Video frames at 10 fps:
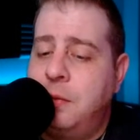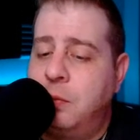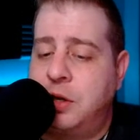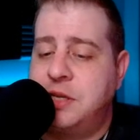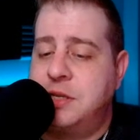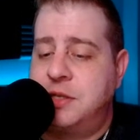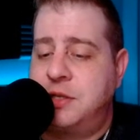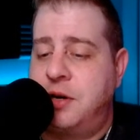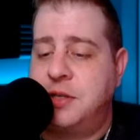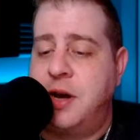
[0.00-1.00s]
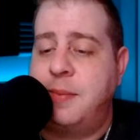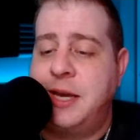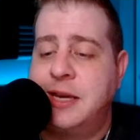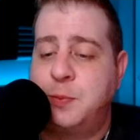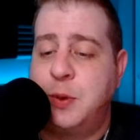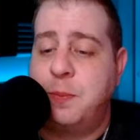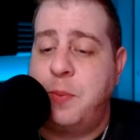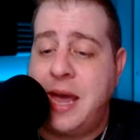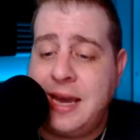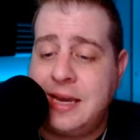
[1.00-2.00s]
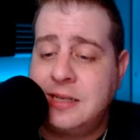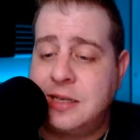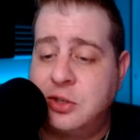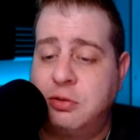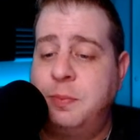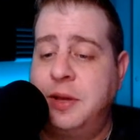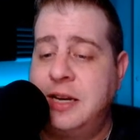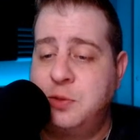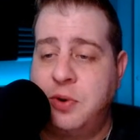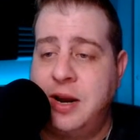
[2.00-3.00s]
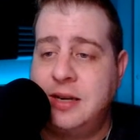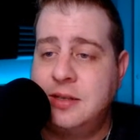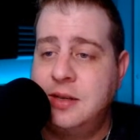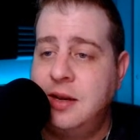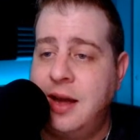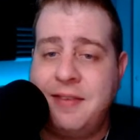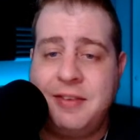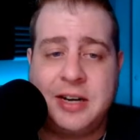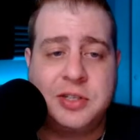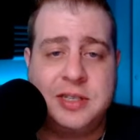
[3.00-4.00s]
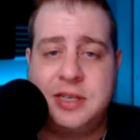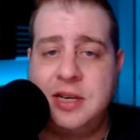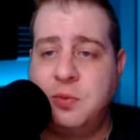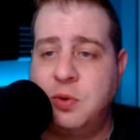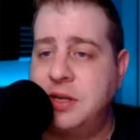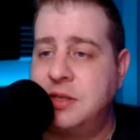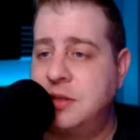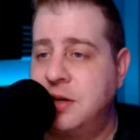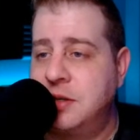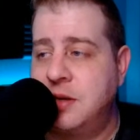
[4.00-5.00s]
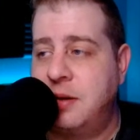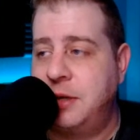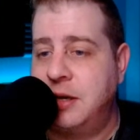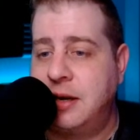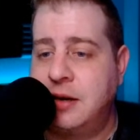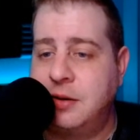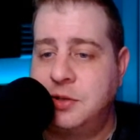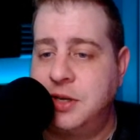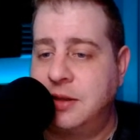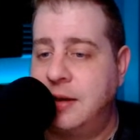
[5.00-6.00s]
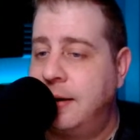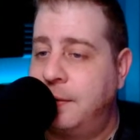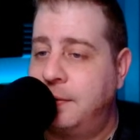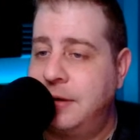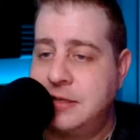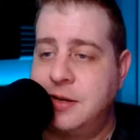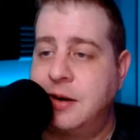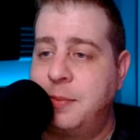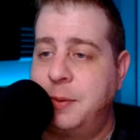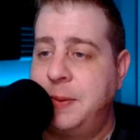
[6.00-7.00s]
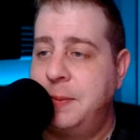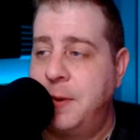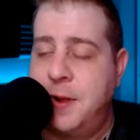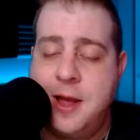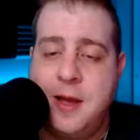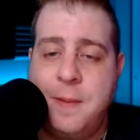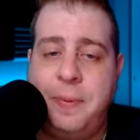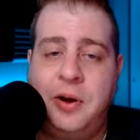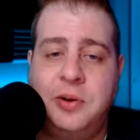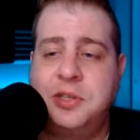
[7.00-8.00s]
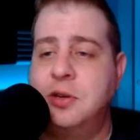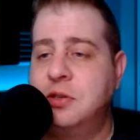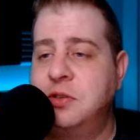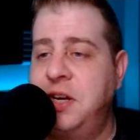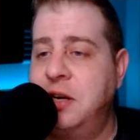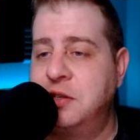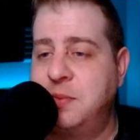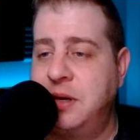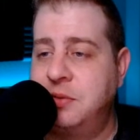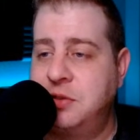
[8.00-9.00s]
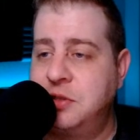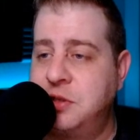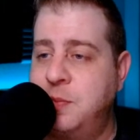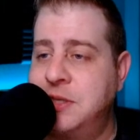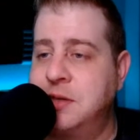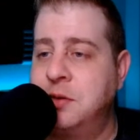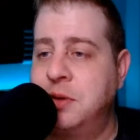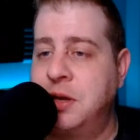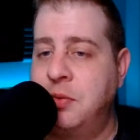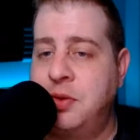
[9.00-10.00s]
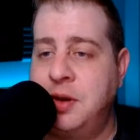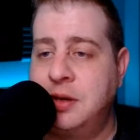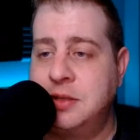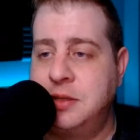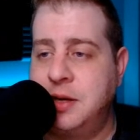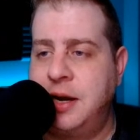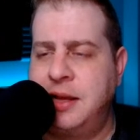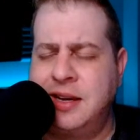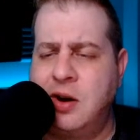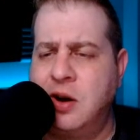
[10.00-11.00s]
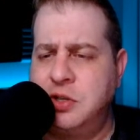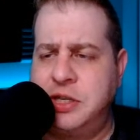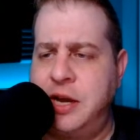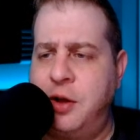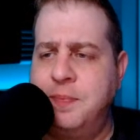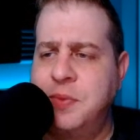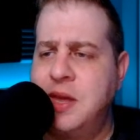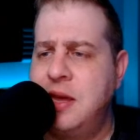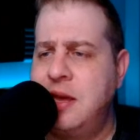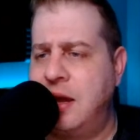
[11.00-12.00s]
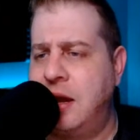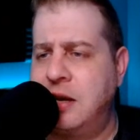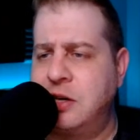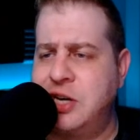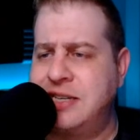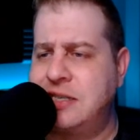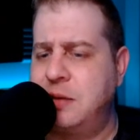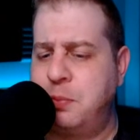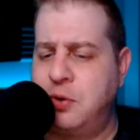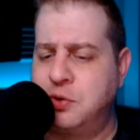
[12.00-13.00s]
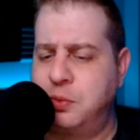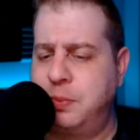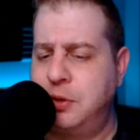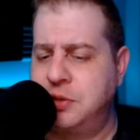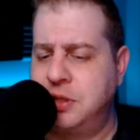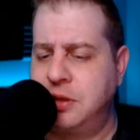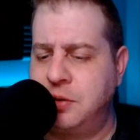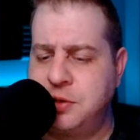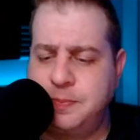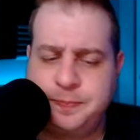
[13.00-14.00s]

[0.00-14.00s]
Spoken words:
Rookies and Stars Hobby has been banging, says Triple H Breaks. I haven't actually seen Rookies and Stars Hobby yet. I got to go check that out. I saw a couple people post those videos, but I was just too busy doing other things. I think RGL and Tri-City Polls were posting those.